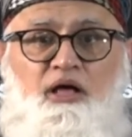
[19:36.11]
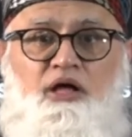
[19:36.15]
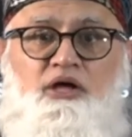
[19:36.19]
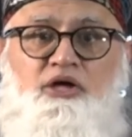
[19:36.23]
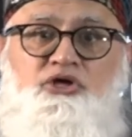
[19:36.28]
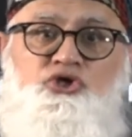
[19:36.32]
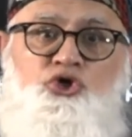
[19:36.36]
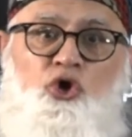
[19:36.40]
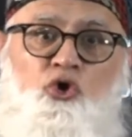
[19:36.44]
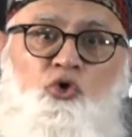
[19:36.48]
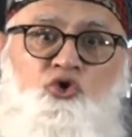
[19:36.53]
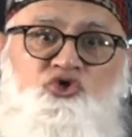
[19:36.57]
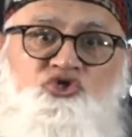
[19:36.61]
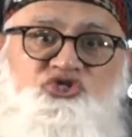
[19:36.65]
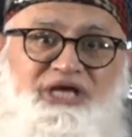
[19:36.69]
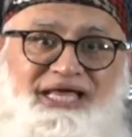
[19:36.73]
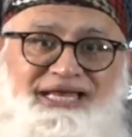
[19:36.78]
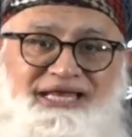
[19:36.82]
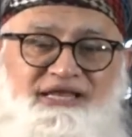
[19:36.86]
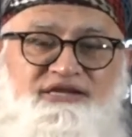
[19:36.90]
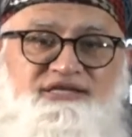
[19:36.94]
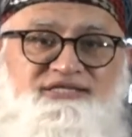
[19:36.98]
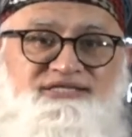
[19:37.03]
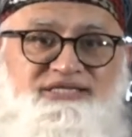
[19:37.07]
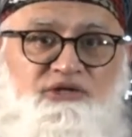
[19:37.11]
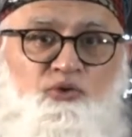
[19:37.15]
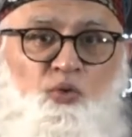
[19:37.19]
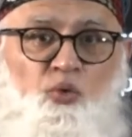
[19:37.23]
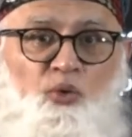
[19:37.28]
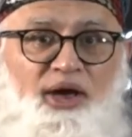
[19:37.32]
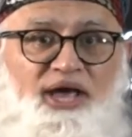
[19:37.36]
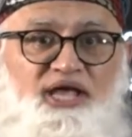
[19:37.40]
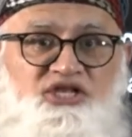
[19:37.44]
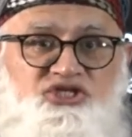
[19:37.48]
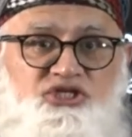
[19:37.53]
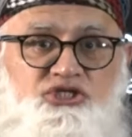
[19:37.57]
your salaries and
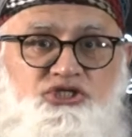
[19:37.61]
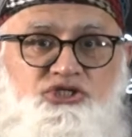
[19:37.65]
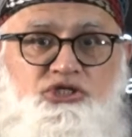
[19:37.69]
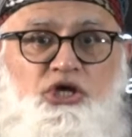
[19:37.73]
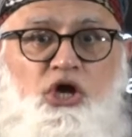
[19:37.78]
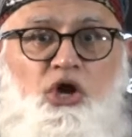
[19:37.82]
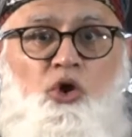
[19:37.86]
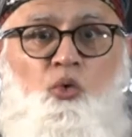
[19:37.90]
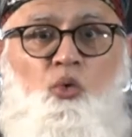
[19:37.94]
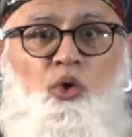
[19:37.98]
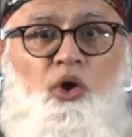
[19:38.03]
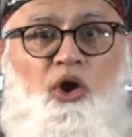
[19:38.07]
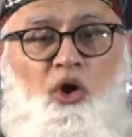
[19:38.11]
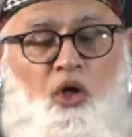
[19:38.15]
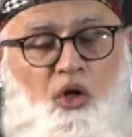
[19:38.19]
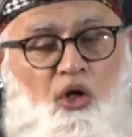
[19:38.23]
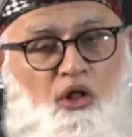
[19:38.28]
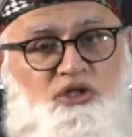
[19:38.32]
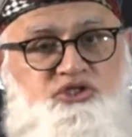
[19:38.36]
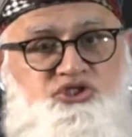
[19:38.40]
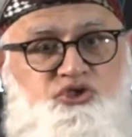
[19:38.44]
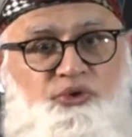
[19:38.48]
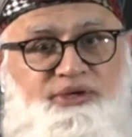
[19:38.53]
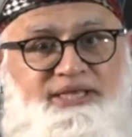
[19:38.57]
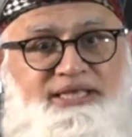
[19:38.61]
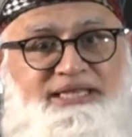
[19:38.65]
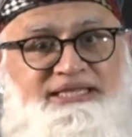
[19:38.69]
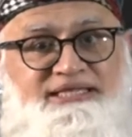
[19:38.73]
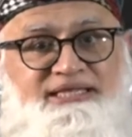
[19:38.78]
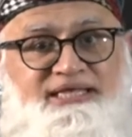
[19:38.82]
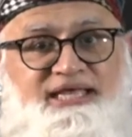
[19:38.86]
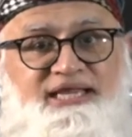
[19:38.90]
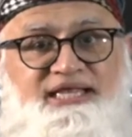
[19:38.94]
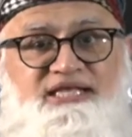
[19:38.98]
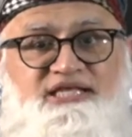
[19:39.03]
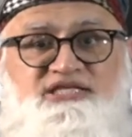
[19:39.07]
wages will also
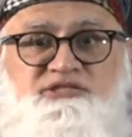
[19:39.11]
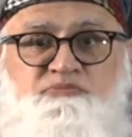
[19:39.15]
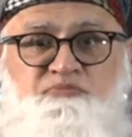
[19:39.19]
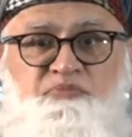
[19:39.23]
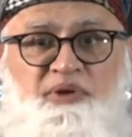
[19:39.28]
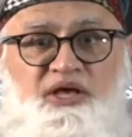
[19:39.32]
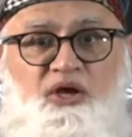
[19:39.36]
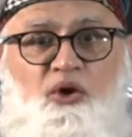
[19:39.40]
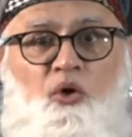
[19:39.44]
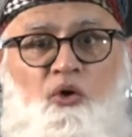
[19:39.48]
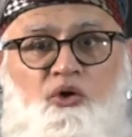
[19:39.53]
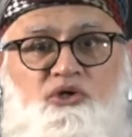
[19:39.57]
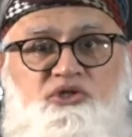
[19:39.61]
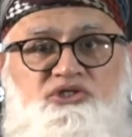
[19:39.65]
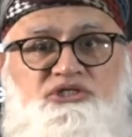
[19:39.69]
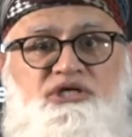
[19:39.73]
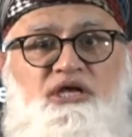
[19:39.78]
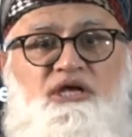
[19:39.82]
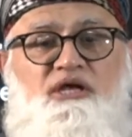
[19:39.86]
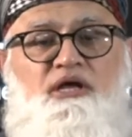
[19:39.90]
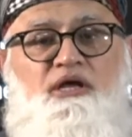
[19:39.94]
increase, because